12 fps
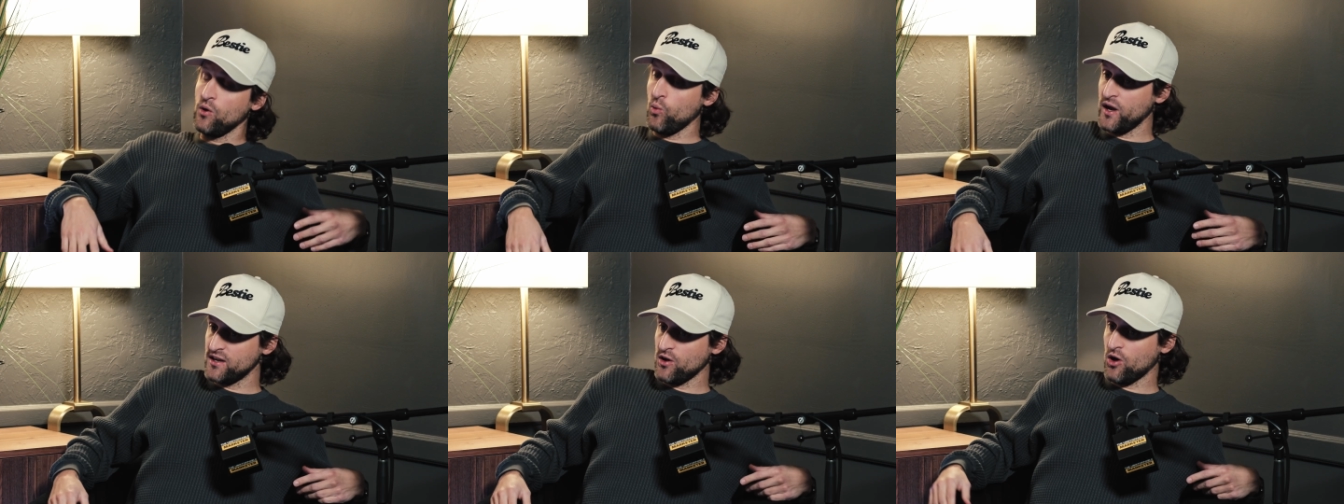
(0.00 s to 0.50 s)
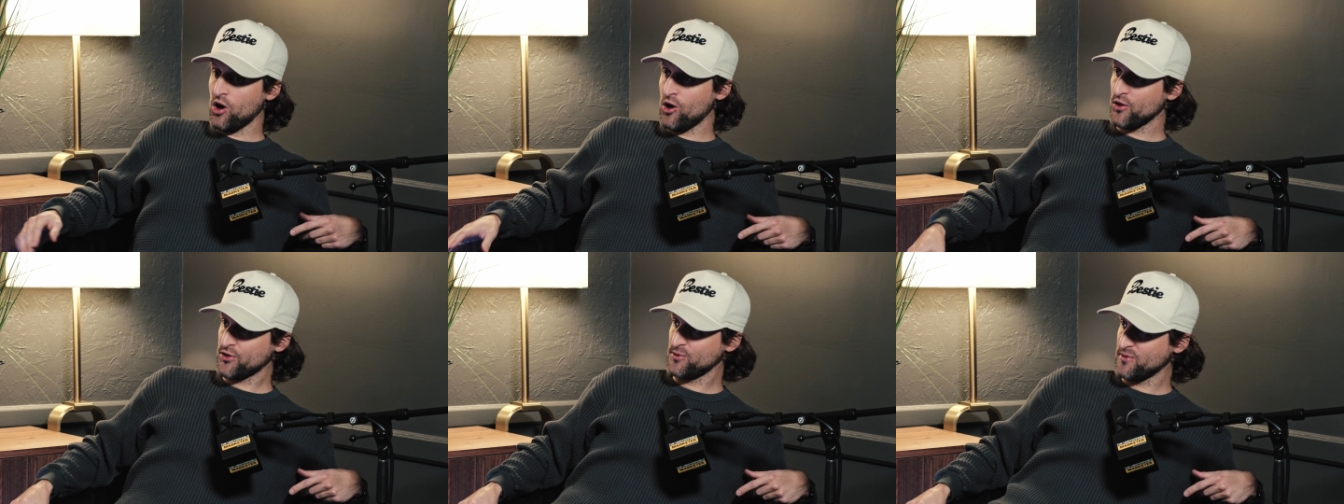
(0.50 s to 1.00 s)
went
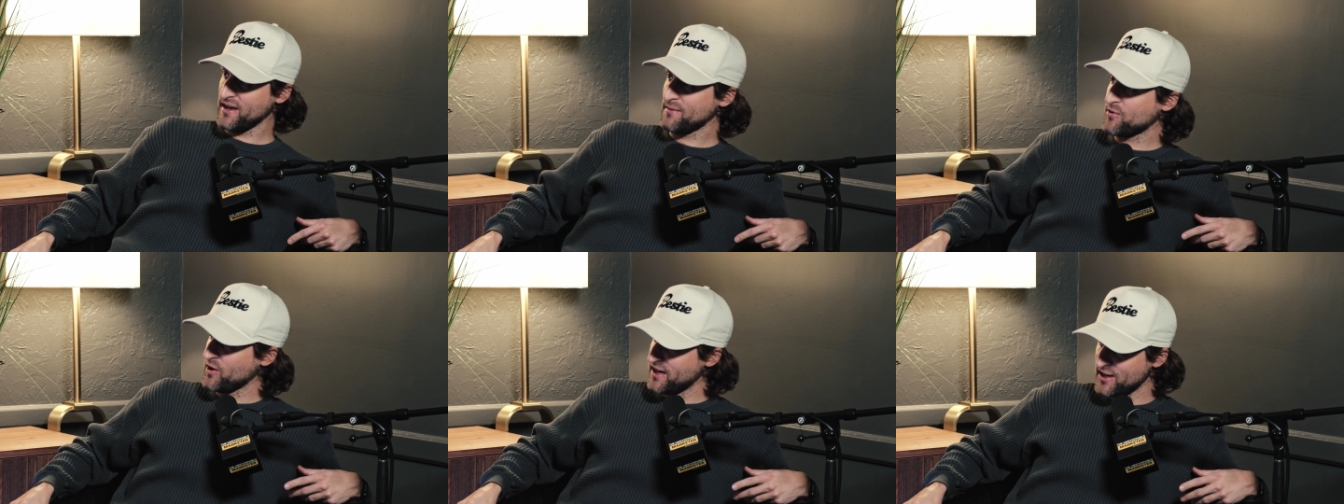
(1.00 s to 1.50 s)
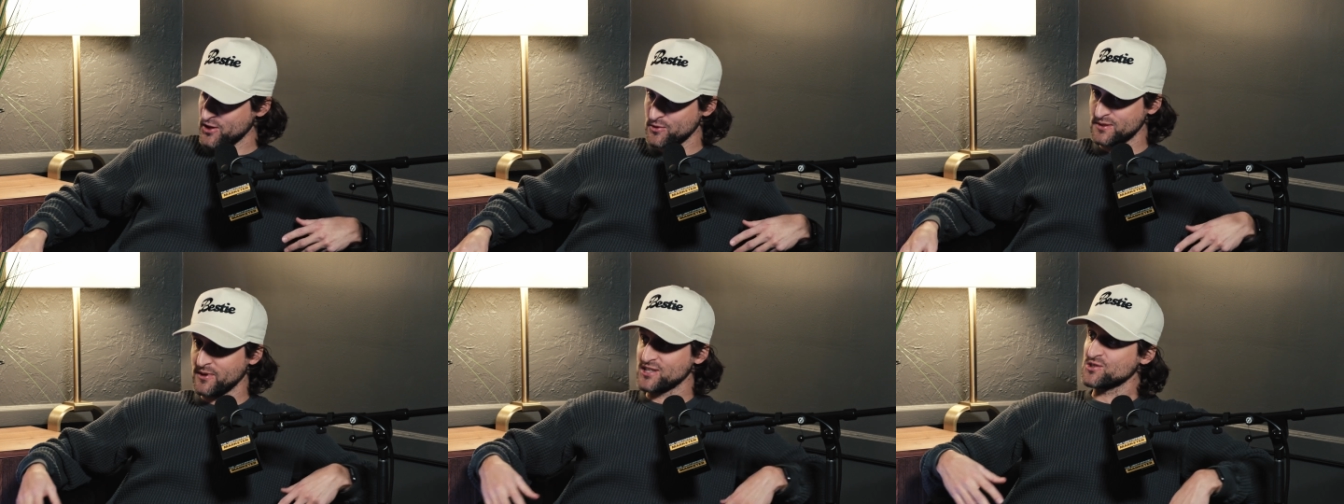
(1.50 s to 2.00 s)
all through like creating
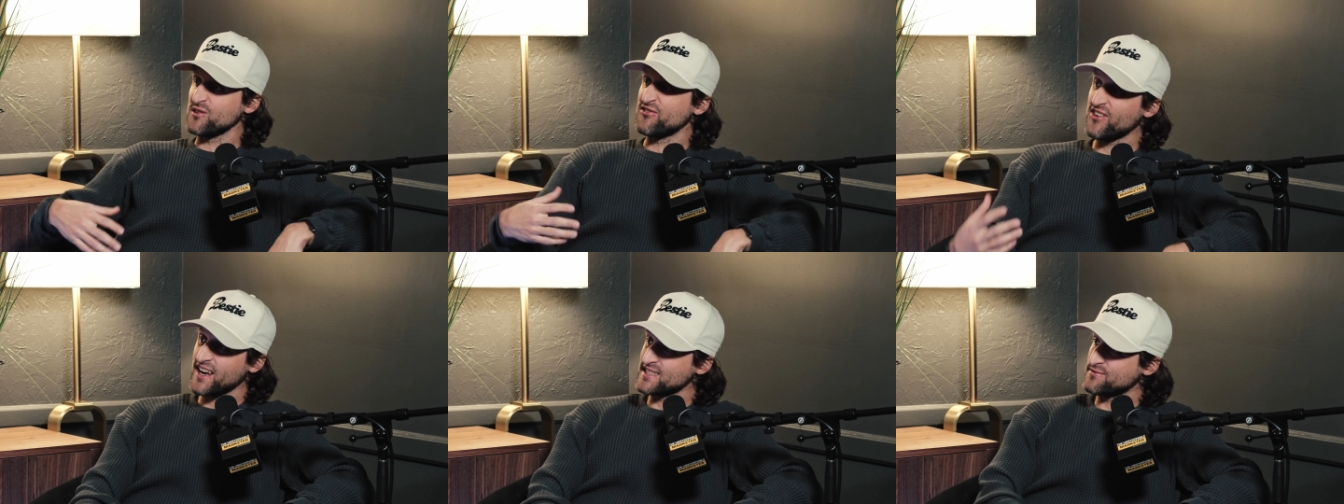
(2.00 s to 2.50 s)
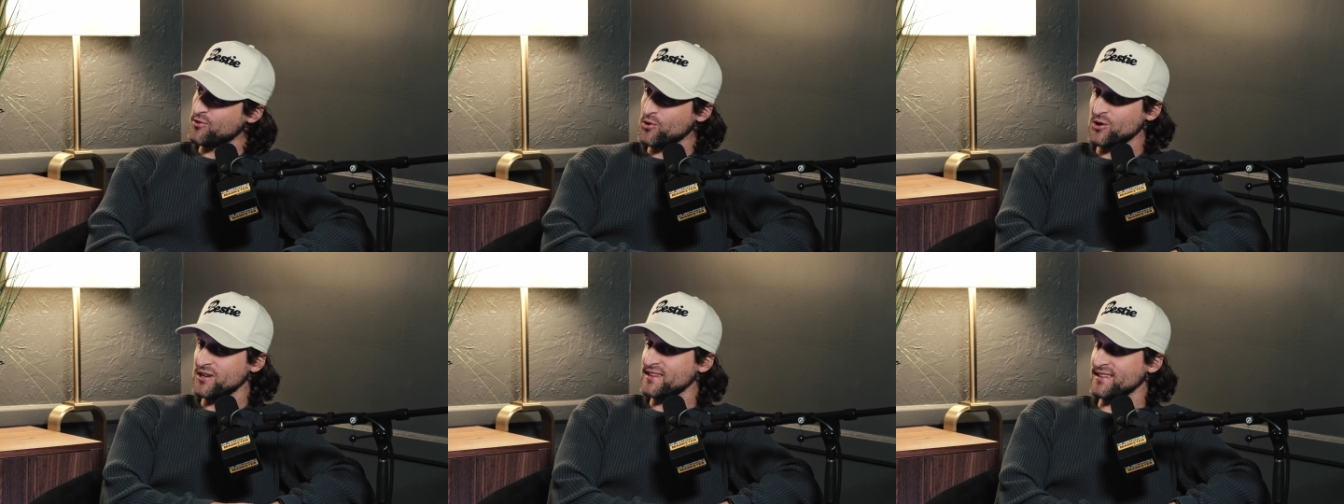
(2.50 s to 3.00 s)
new special effects
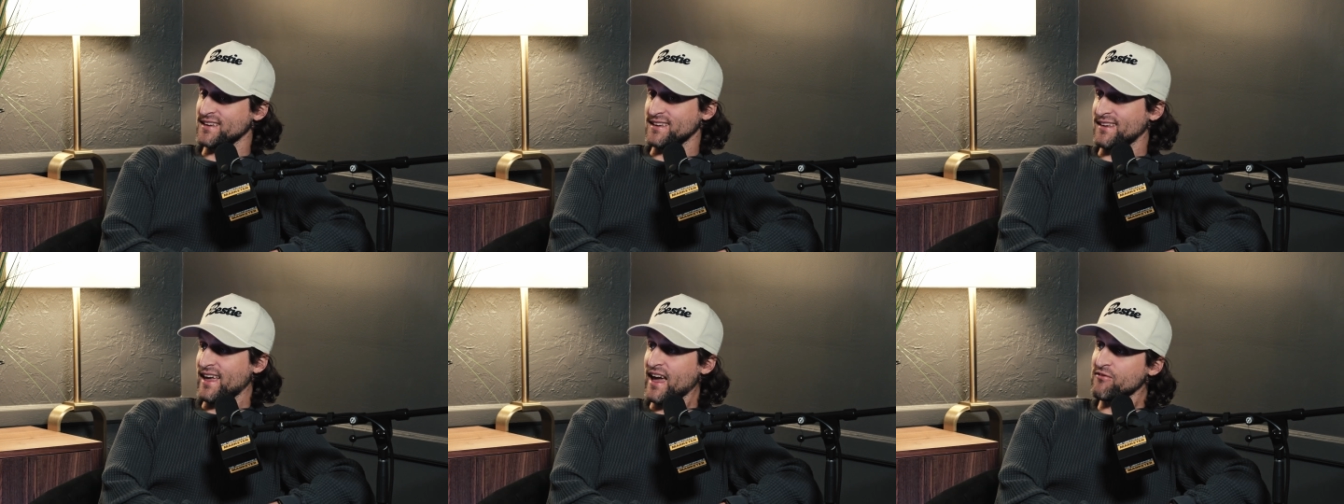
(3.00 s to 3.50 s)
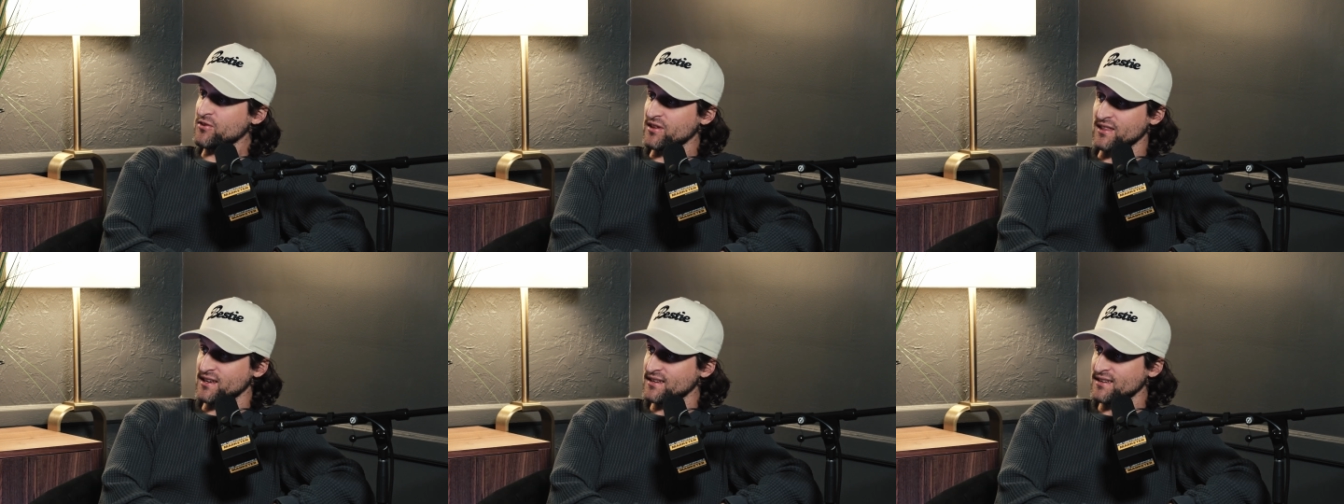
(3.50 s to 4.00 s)
for it, like
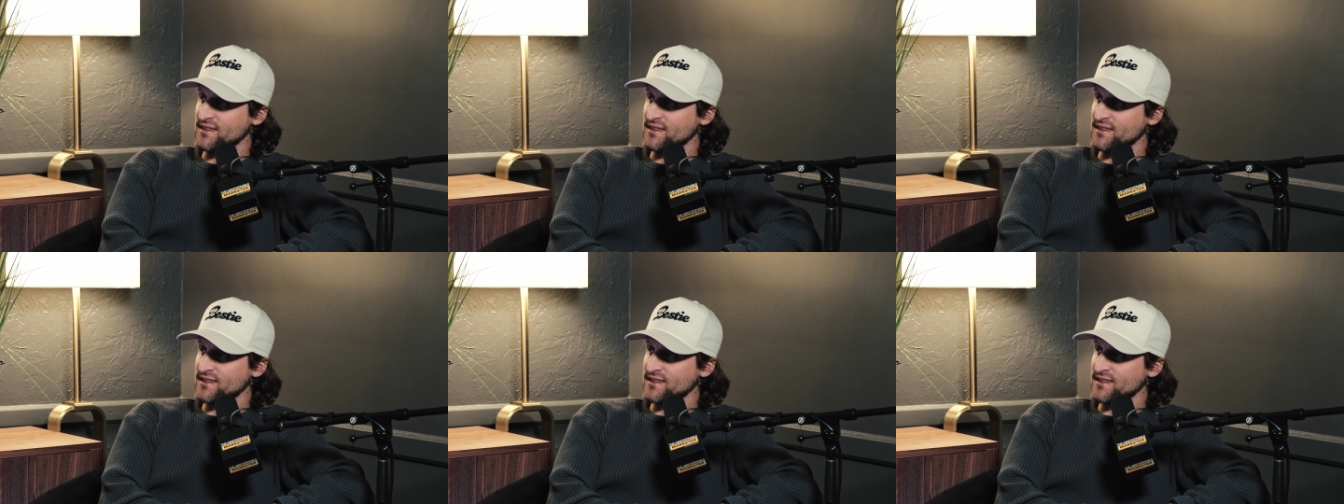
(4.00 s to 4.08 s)
everything.